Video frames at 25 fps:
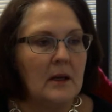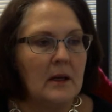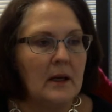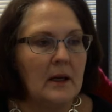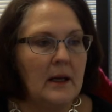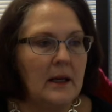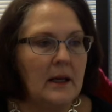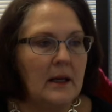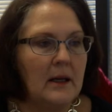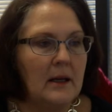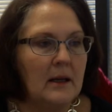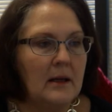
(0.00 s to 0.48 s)

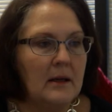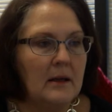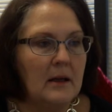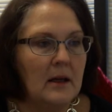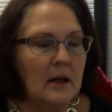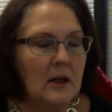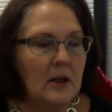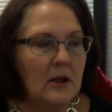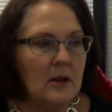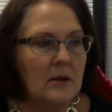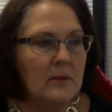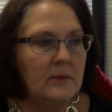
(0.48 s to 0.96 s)
And
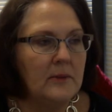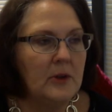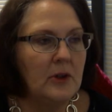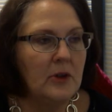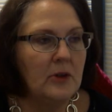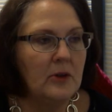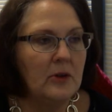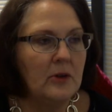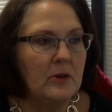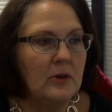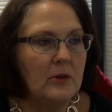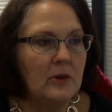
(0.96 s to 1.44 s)

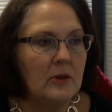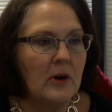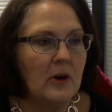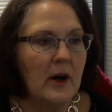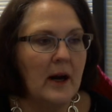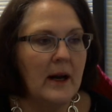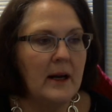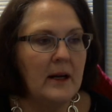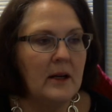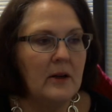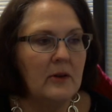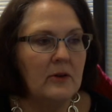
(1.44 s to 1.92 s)
your
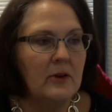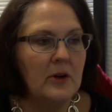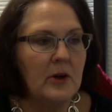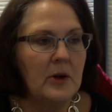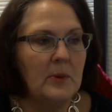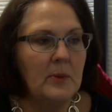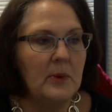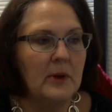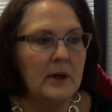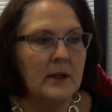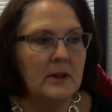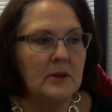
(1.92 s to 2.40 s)
grading
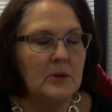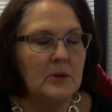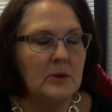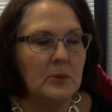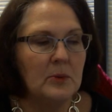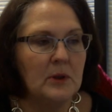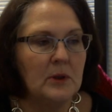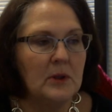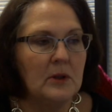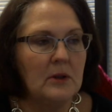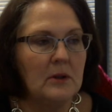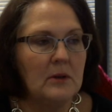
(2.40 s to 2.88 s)
rubrics
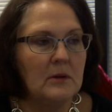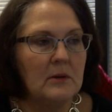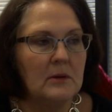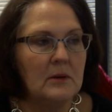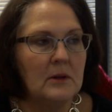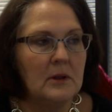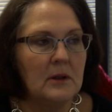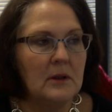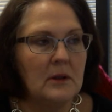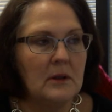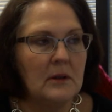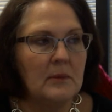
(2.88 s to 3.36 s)
will
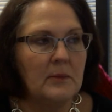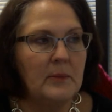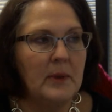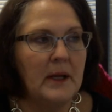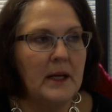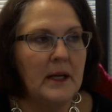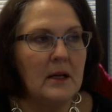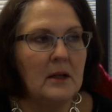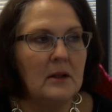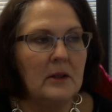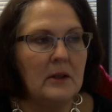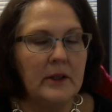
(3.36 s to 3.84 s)

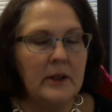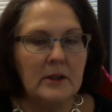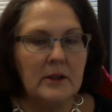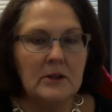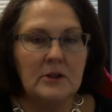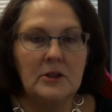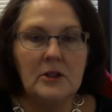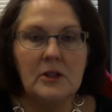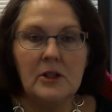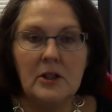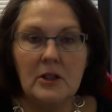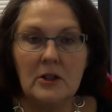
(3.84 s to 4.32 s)
be clear
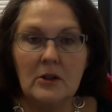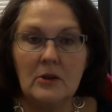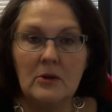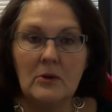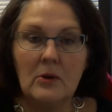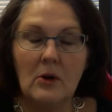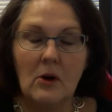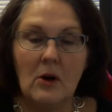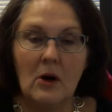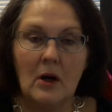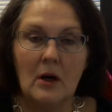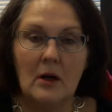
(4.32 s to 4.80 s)
to
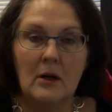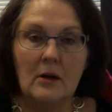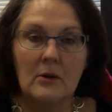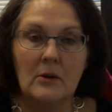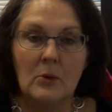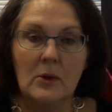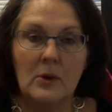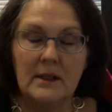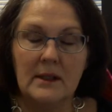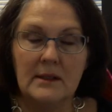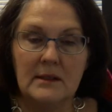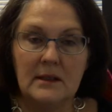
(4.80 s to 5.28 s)
you on
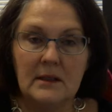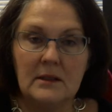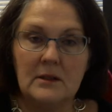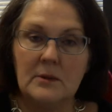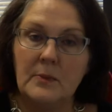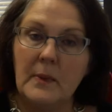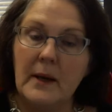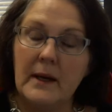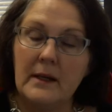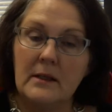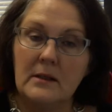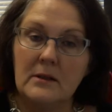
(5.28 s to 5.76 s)
what's
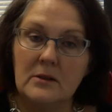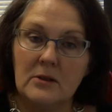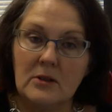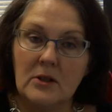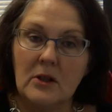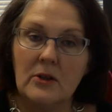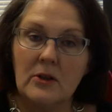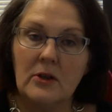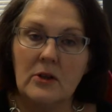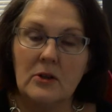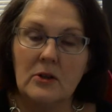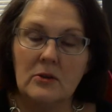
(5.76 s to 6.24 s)
expected,
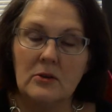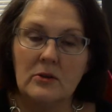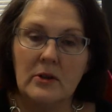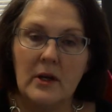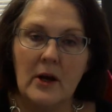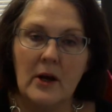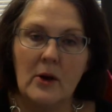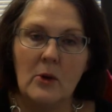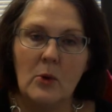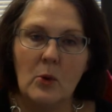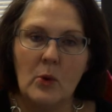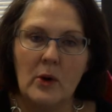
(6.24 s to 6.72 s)
so you'll
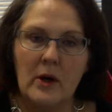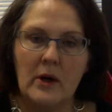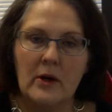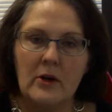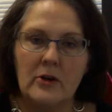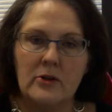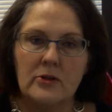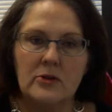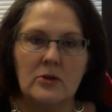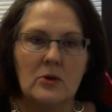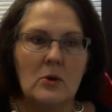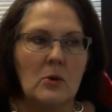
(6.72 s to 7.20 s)
know where
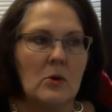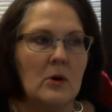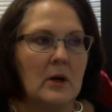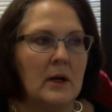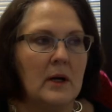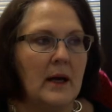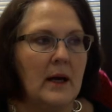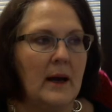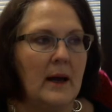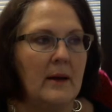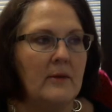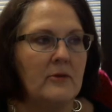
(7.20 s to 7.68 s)
your score
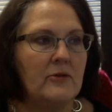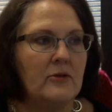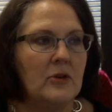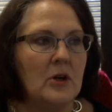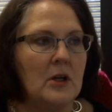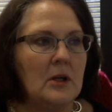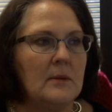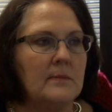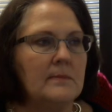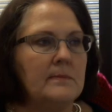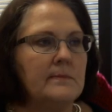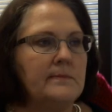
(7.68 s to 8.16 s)
came
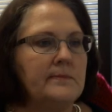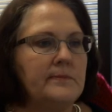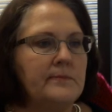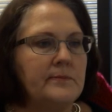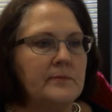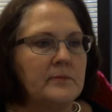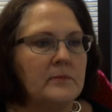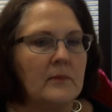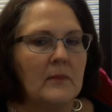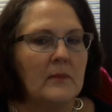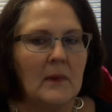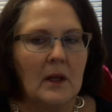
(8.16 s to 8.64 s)
from.
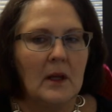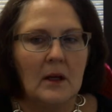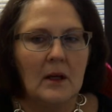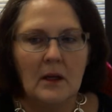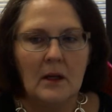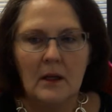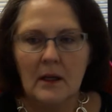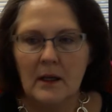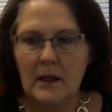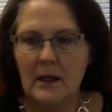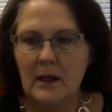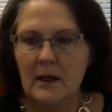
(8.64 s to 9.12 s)

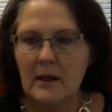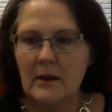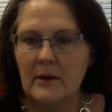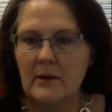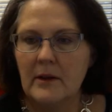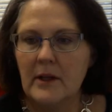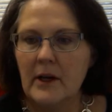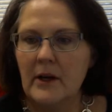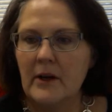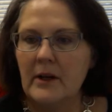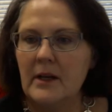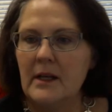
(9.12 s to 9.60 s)

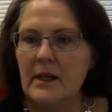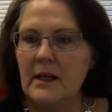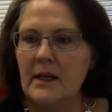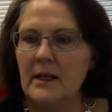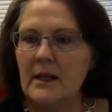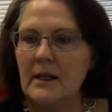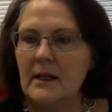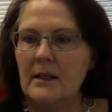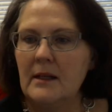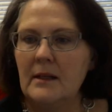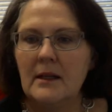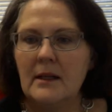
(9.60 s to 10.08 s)
There
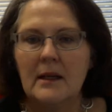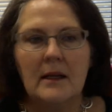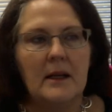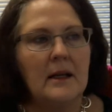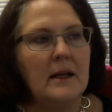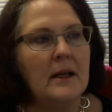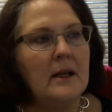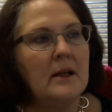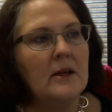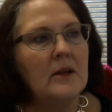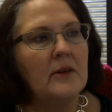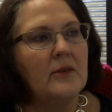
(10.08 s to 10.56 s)
again,
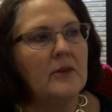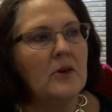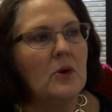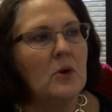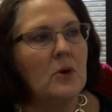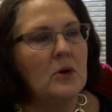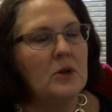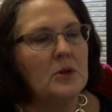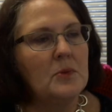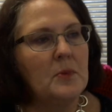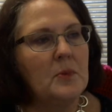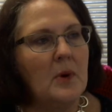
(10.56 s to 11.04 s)
end of
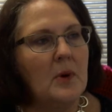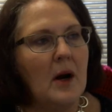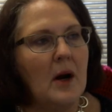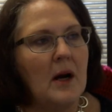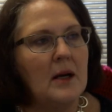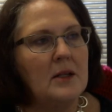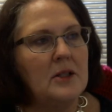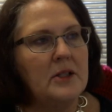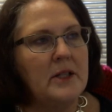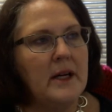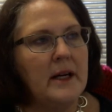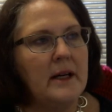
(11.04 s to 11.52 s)
course
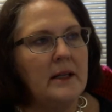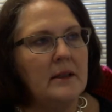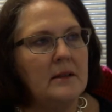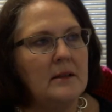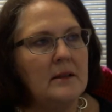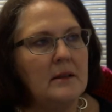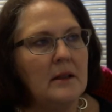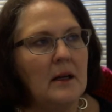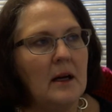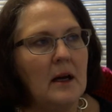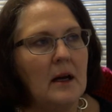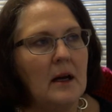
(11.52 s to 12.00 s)
project